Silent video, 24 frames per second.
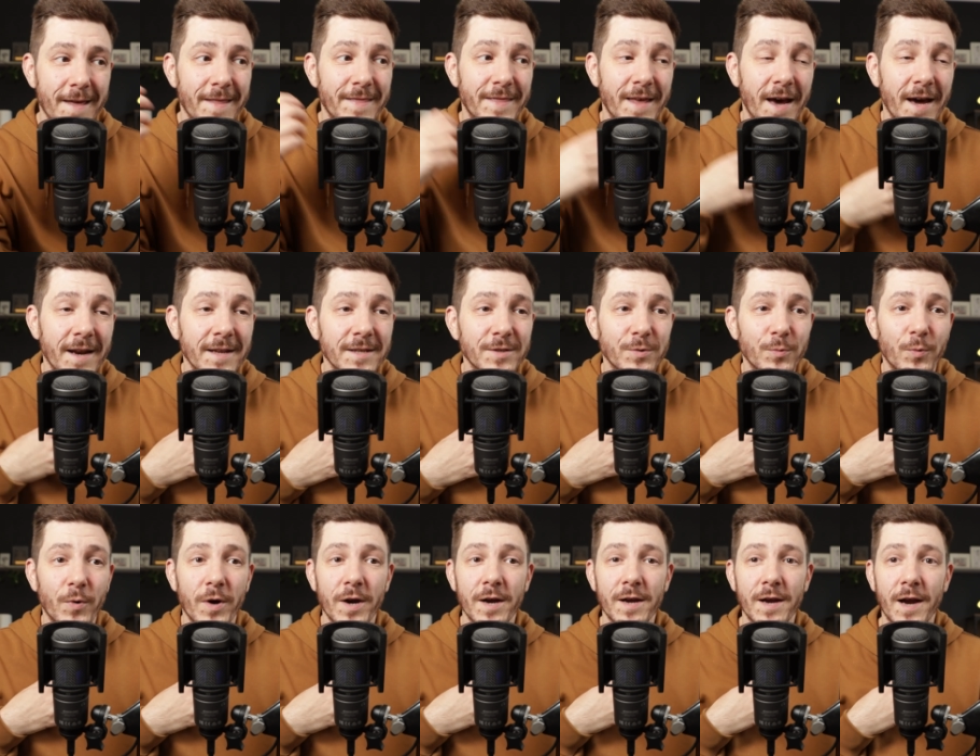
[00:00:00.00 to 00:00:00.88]
That is
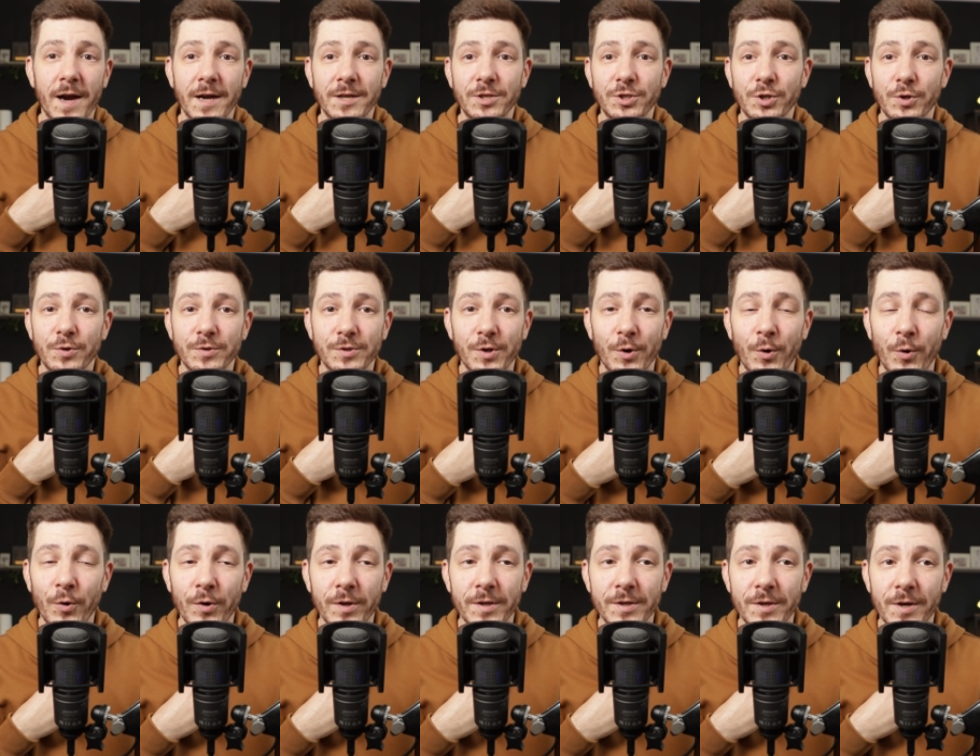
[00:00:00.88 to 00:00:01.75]
why I chose
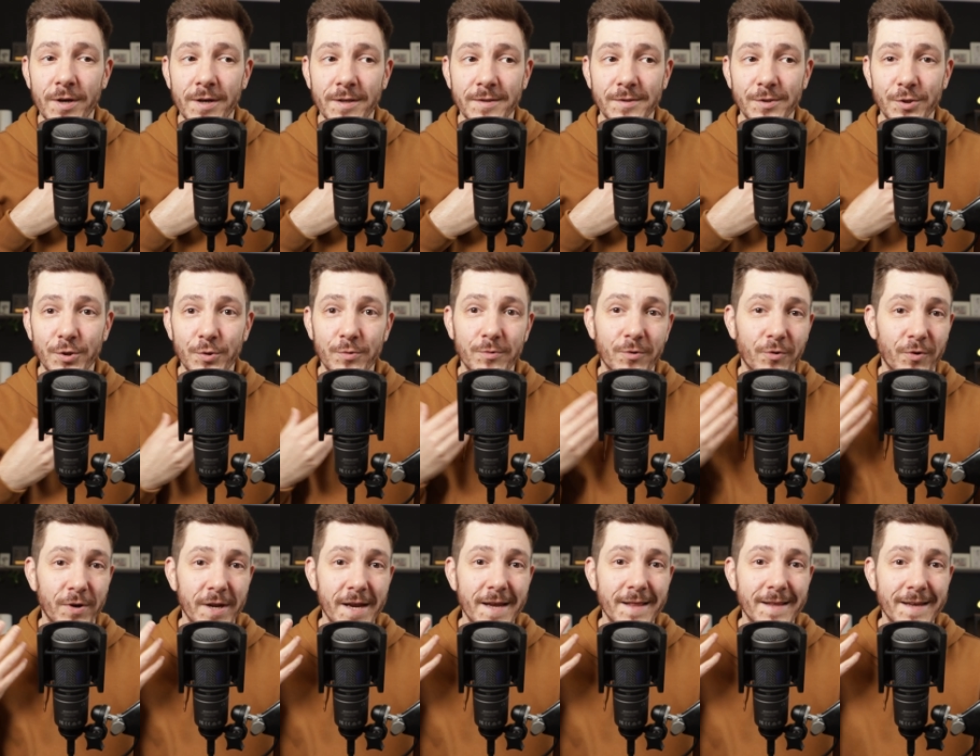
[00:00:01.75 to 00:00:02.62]
early on to
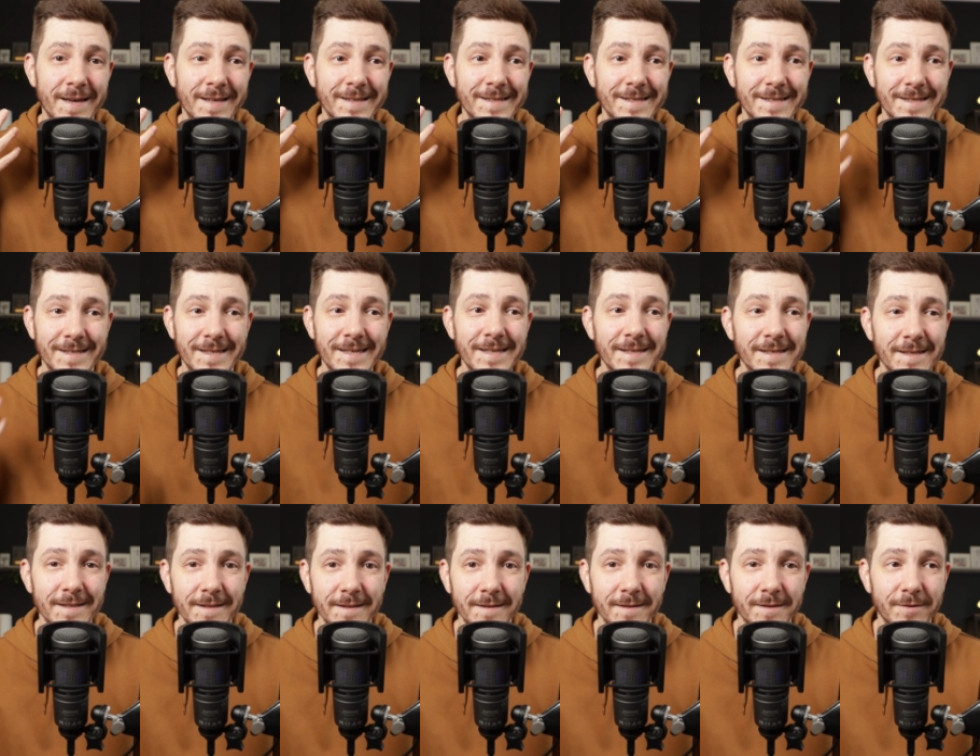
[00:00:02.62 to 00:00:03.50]
create in
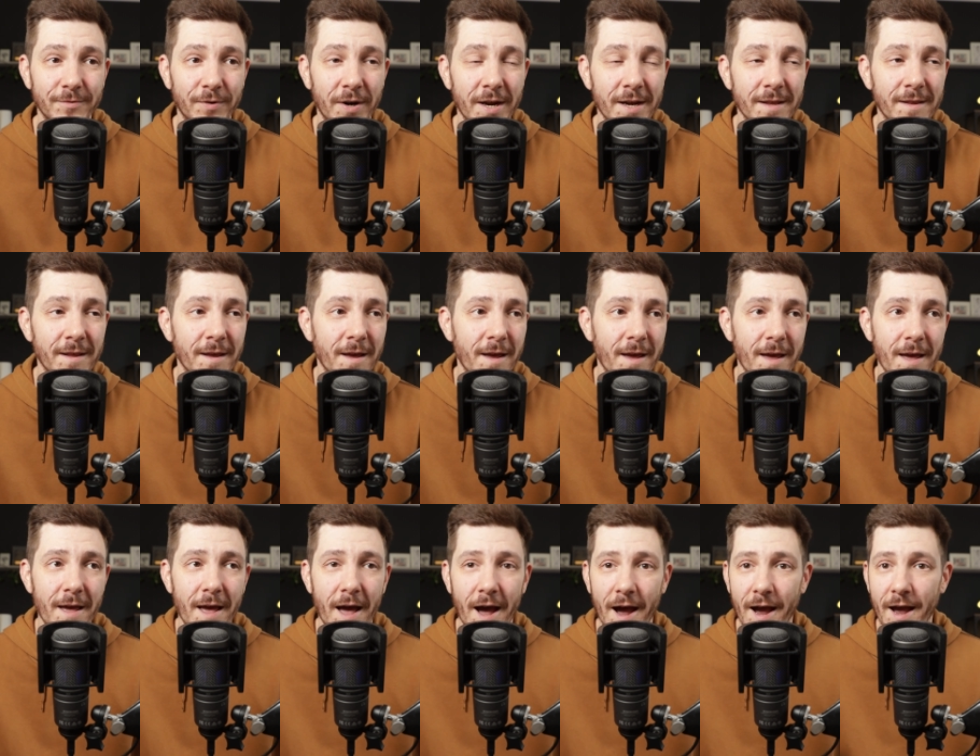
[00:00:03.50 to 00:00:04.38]
seasons, right?
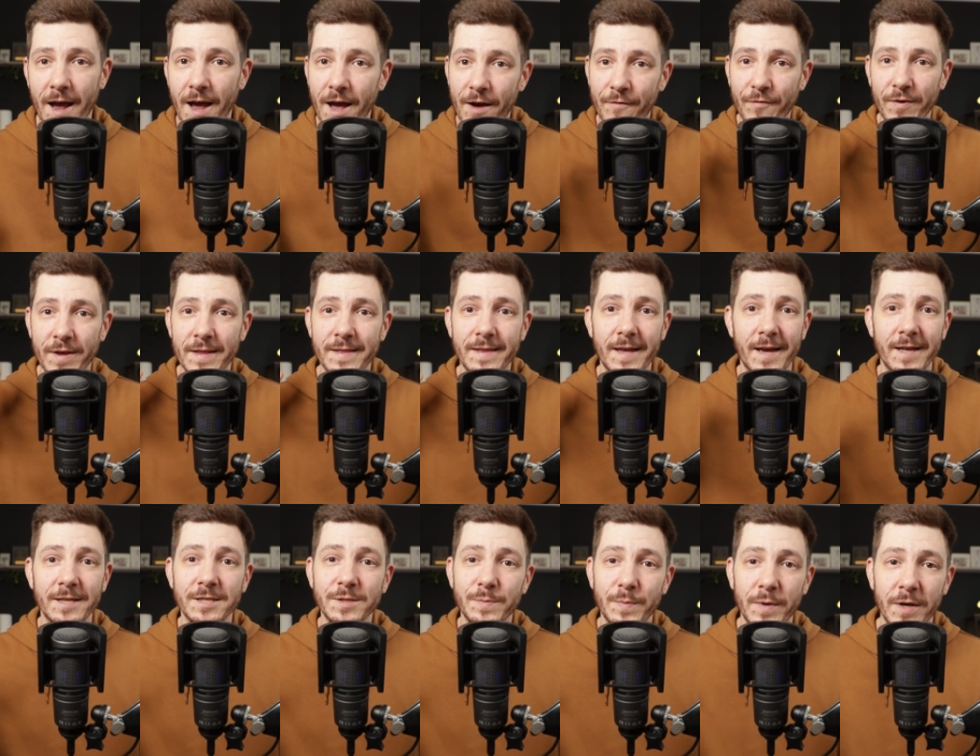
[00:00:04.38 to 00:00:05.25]
I have
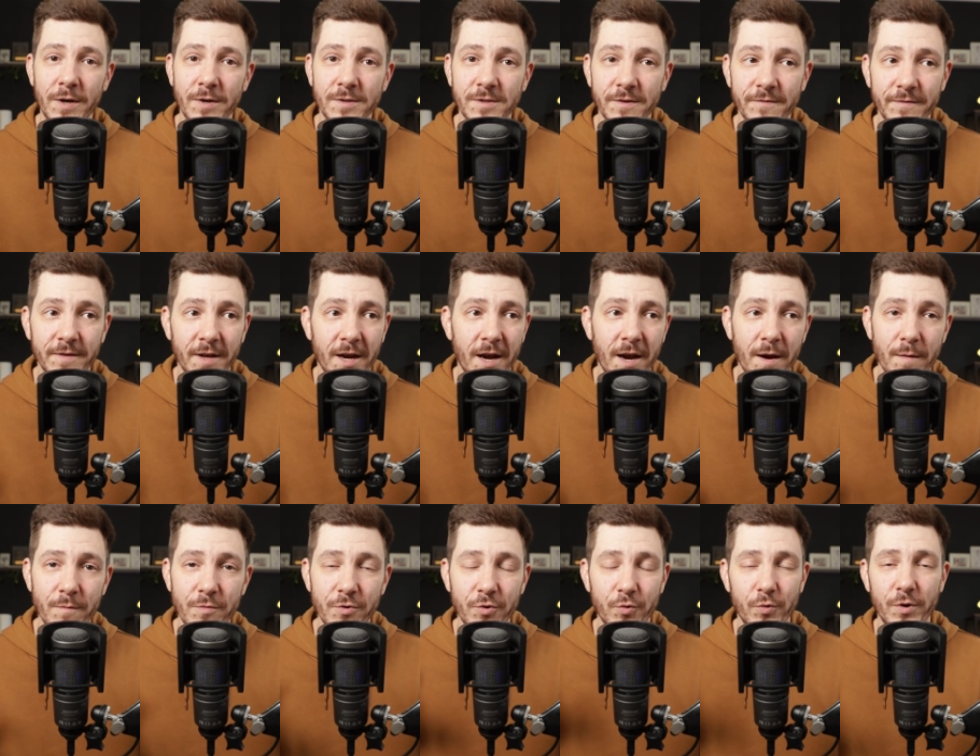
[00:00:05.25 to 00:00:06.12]
intense periods of
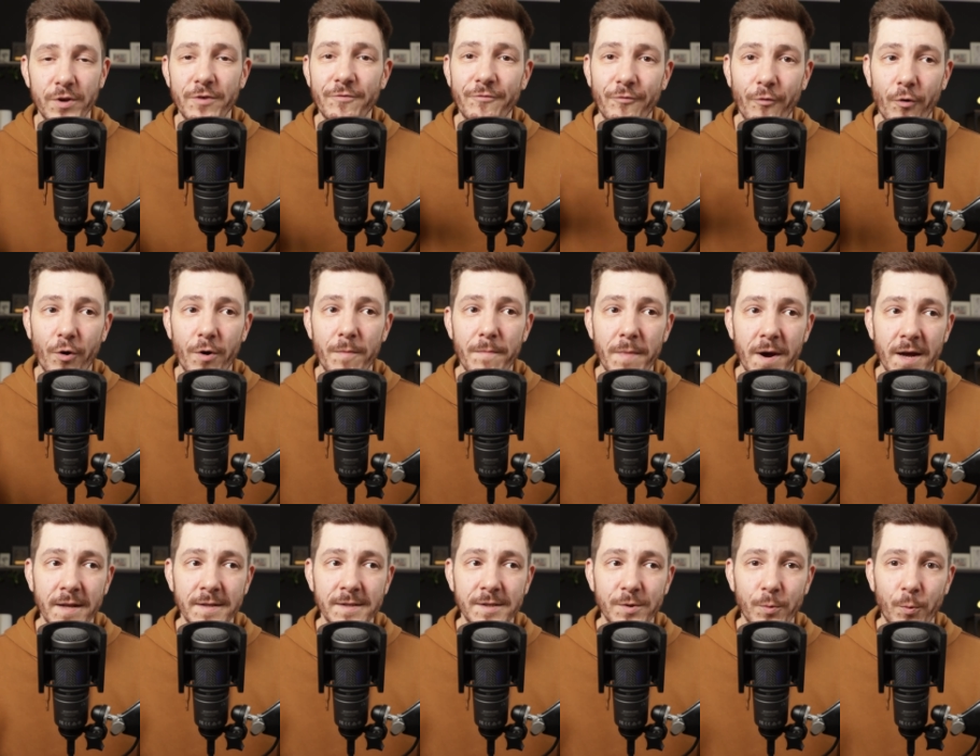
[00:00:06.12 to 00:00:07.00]
time, 3-4
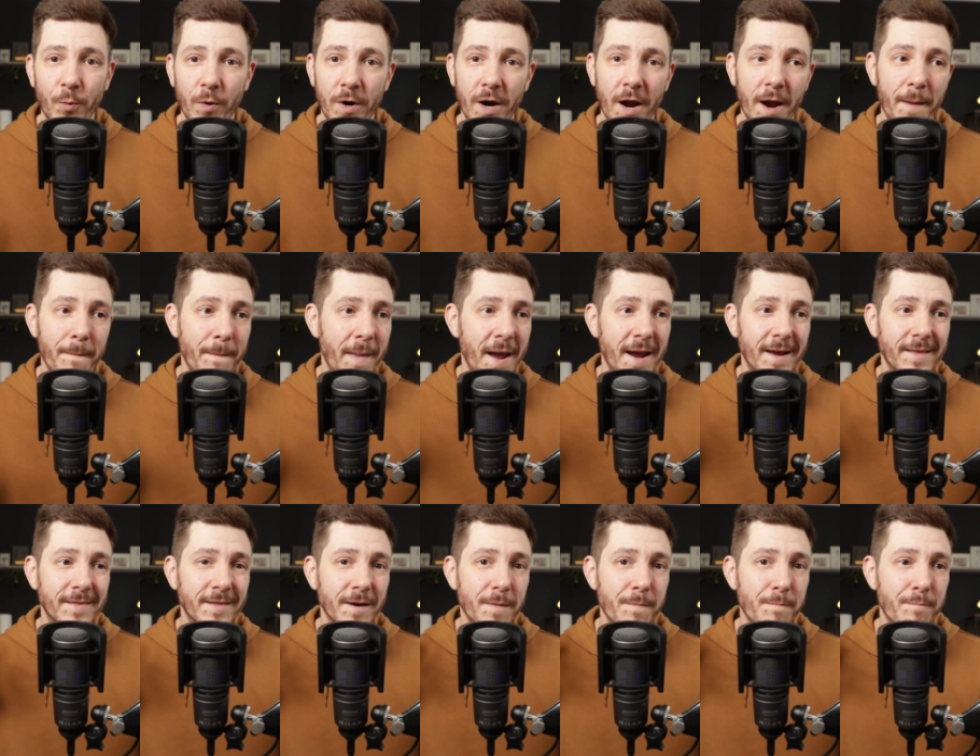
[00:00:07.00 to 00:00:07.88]
months, where I
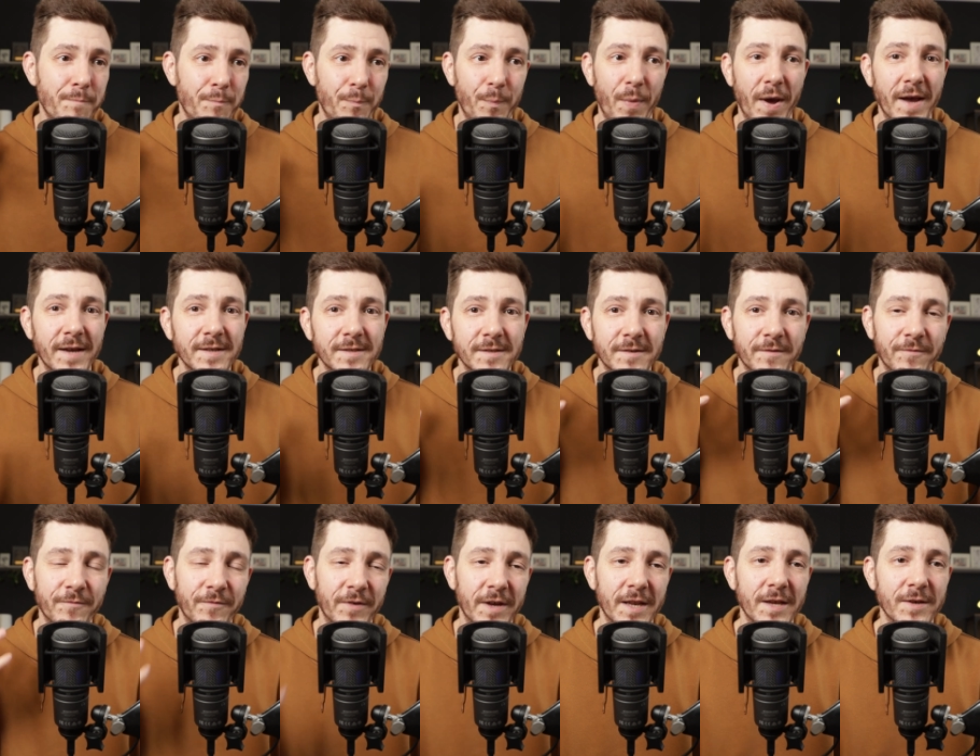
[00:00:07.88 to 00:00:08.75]
make the
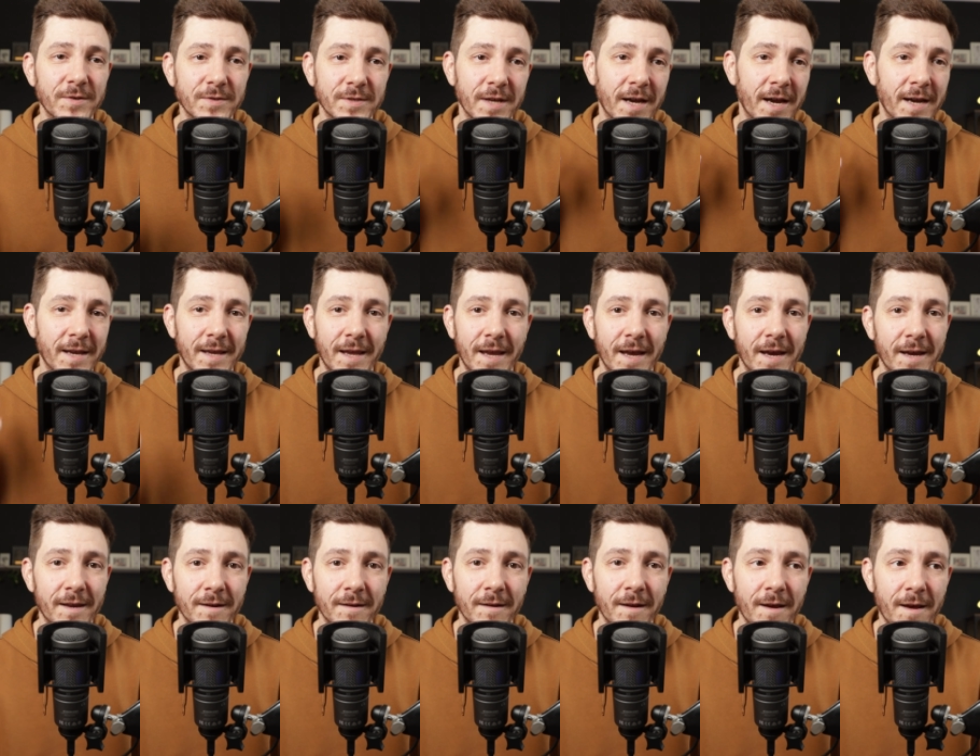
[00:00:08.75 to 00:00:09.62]
best videos I
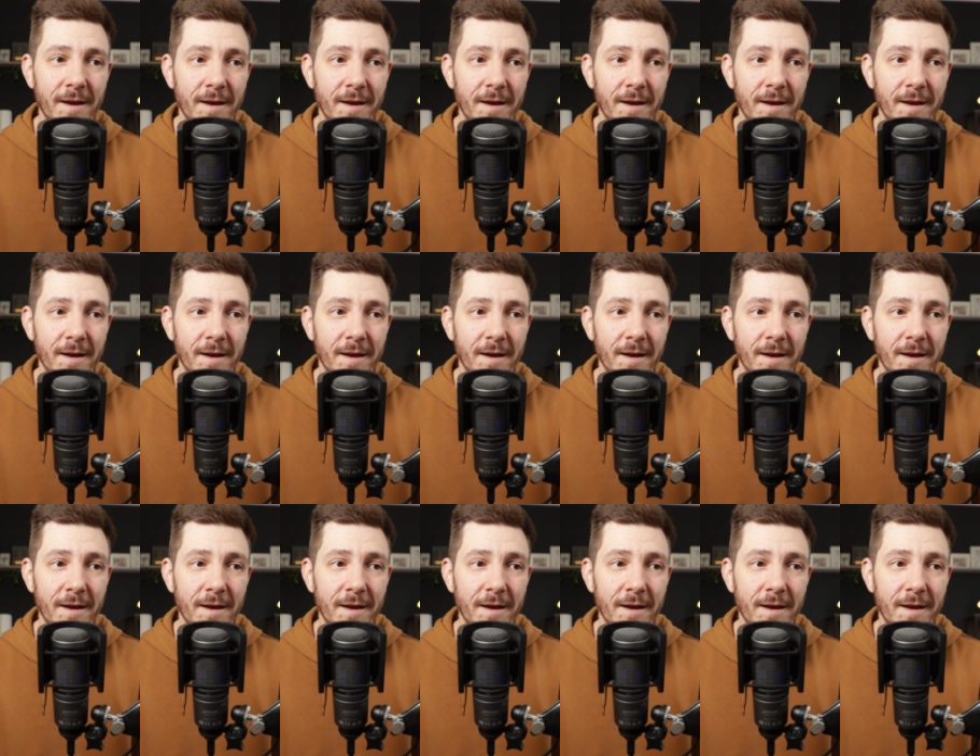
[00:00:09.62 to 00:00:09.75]
can.